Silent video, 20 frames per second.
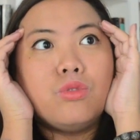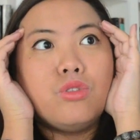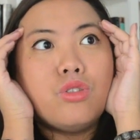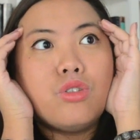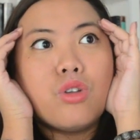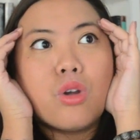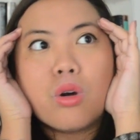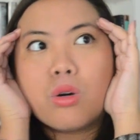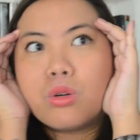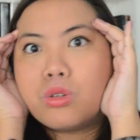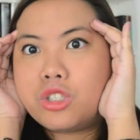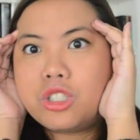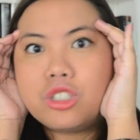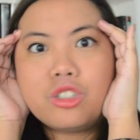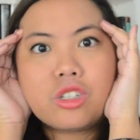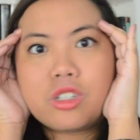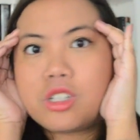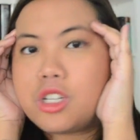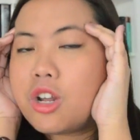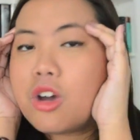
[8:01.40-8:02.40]
know,
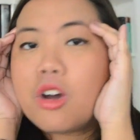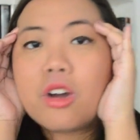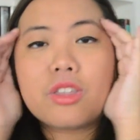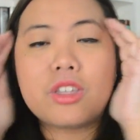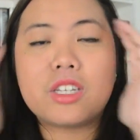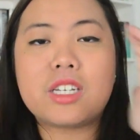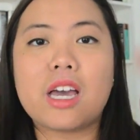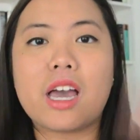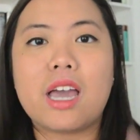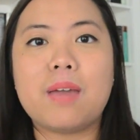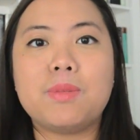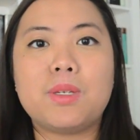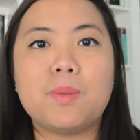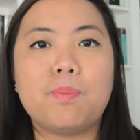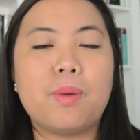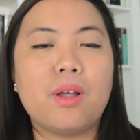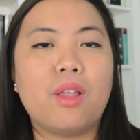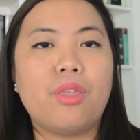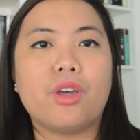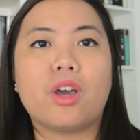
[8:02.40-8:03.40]
she just took the time to
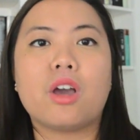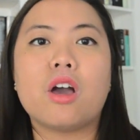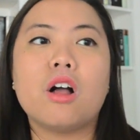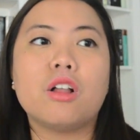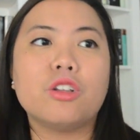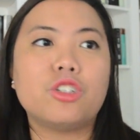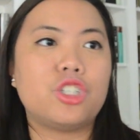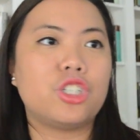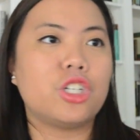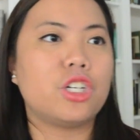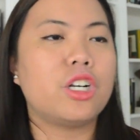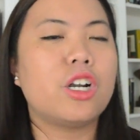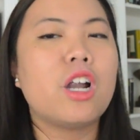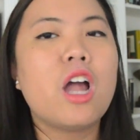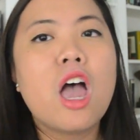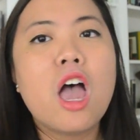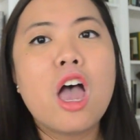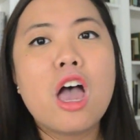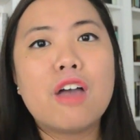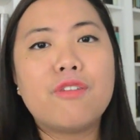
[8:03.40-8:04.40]
build the
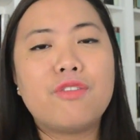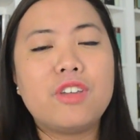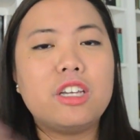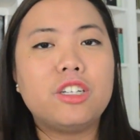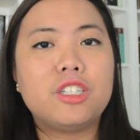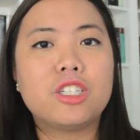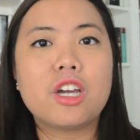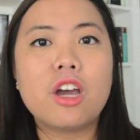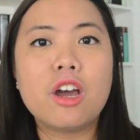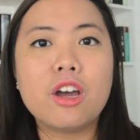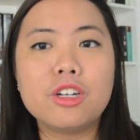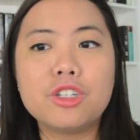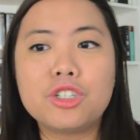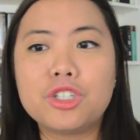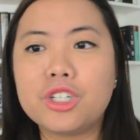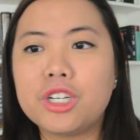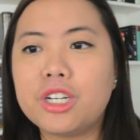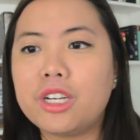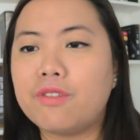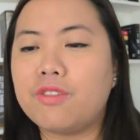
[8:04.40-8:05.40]
culture of each
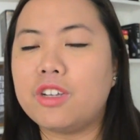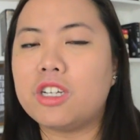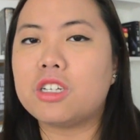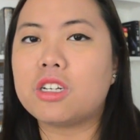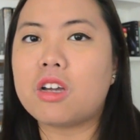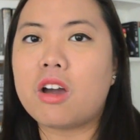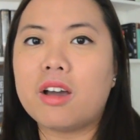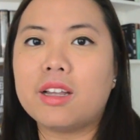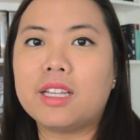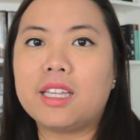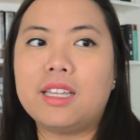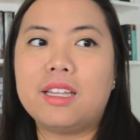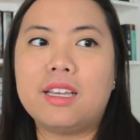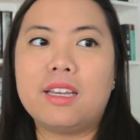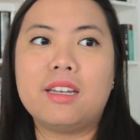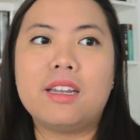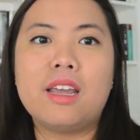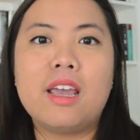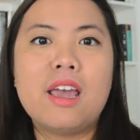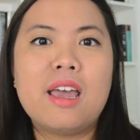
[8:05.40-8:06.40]
country, of each
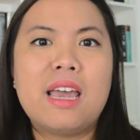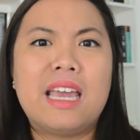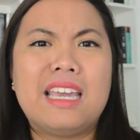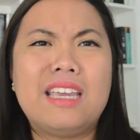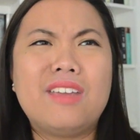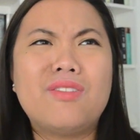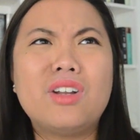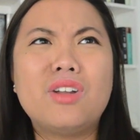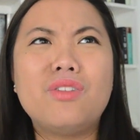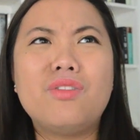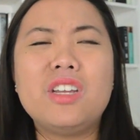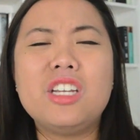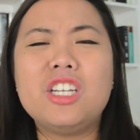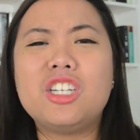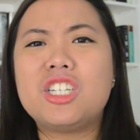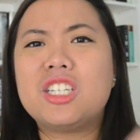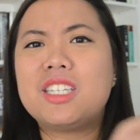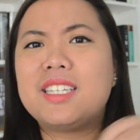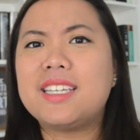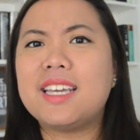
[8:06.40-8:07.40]
continent, even of
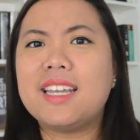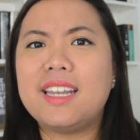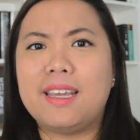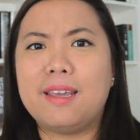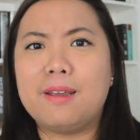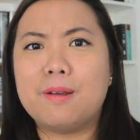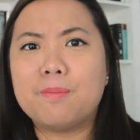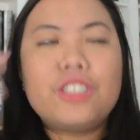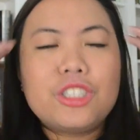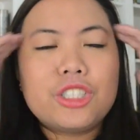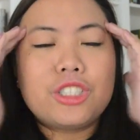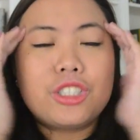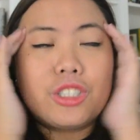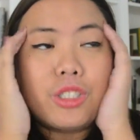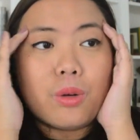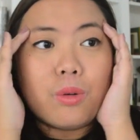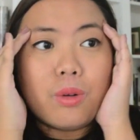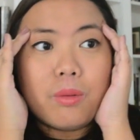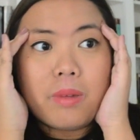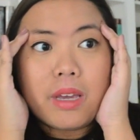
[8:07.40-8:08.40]
each city. It's just
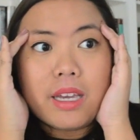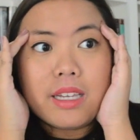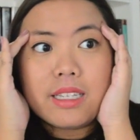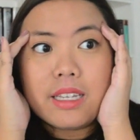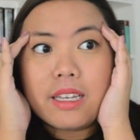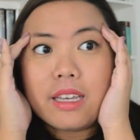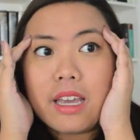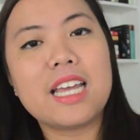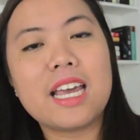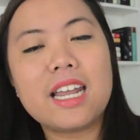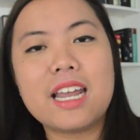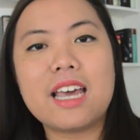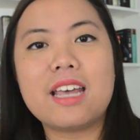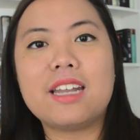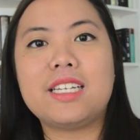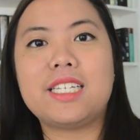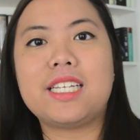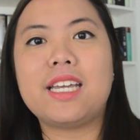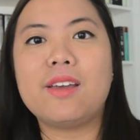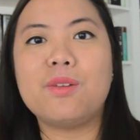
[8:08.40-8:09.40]
so amazing. 10
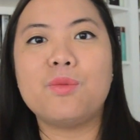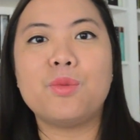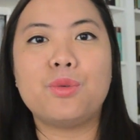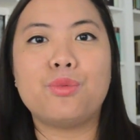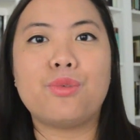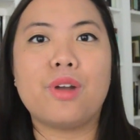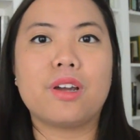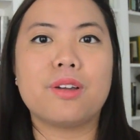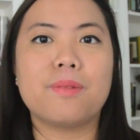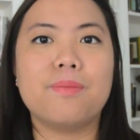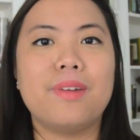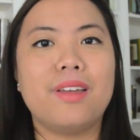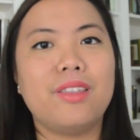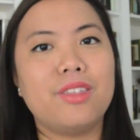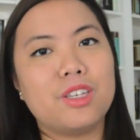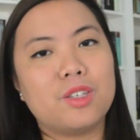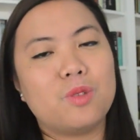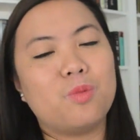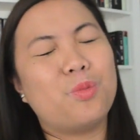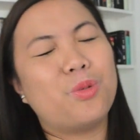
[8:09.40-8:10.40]
out of 10 would
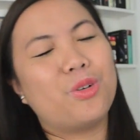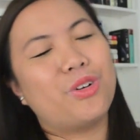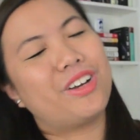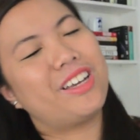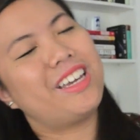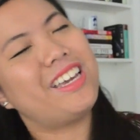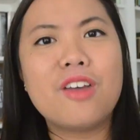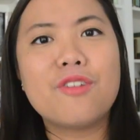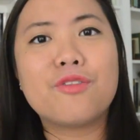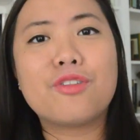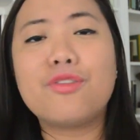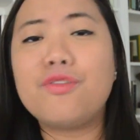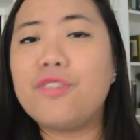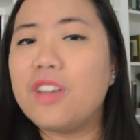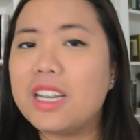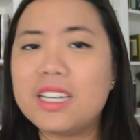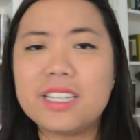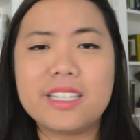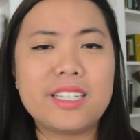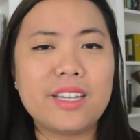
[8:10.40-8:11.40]
recommend this book. For
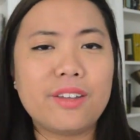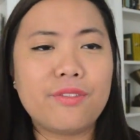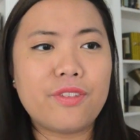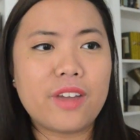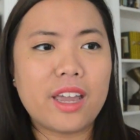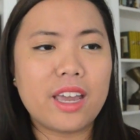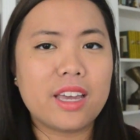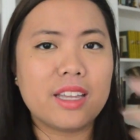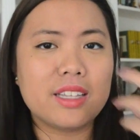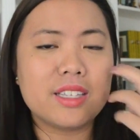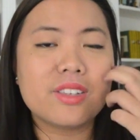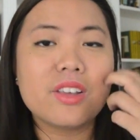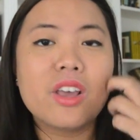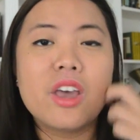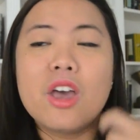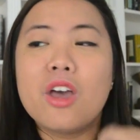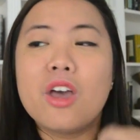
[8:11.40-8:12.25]
fantasy fans,